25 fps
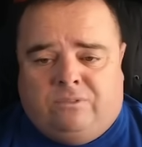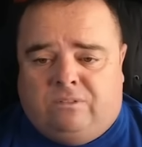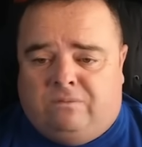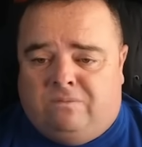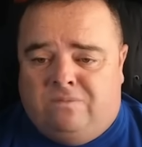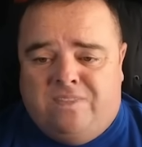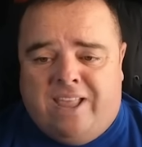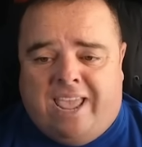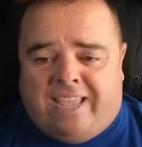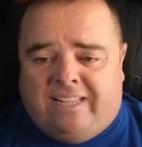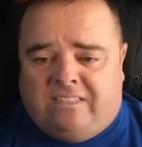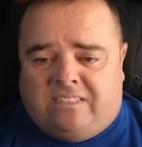
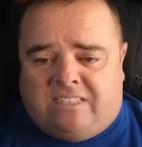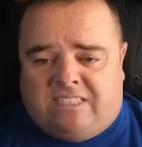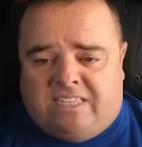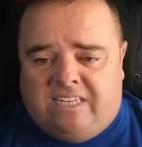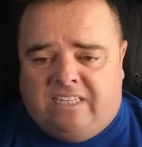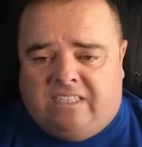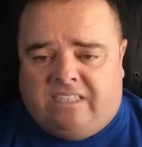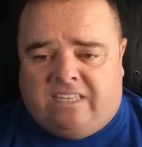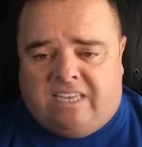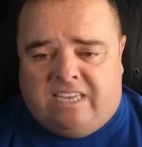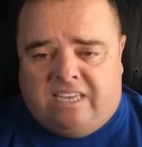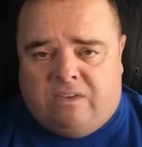
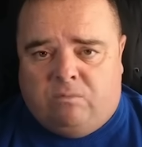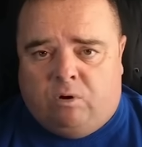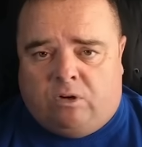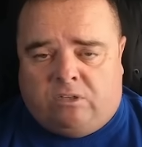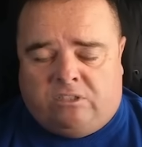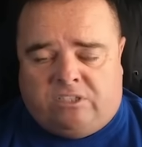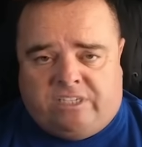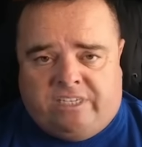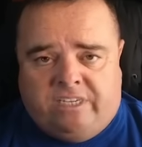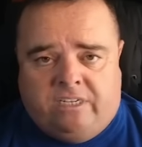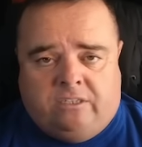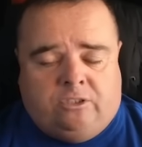19
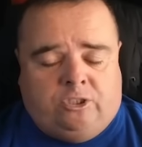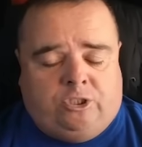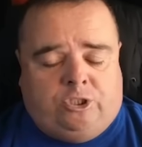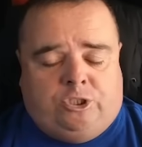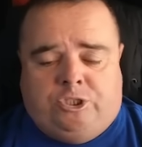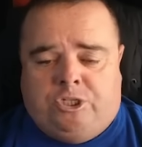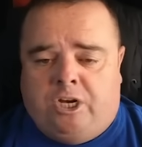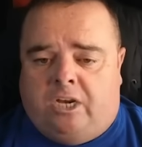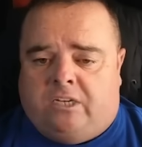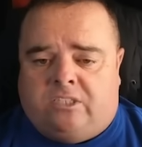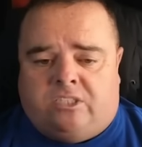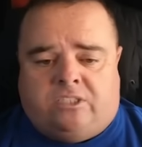keywords here
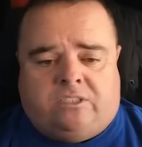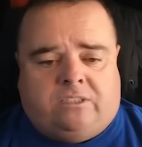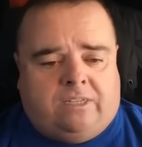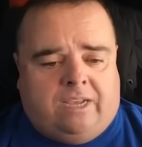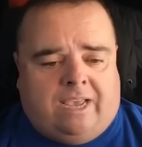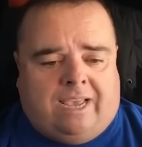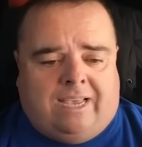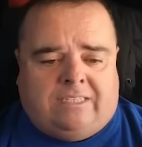just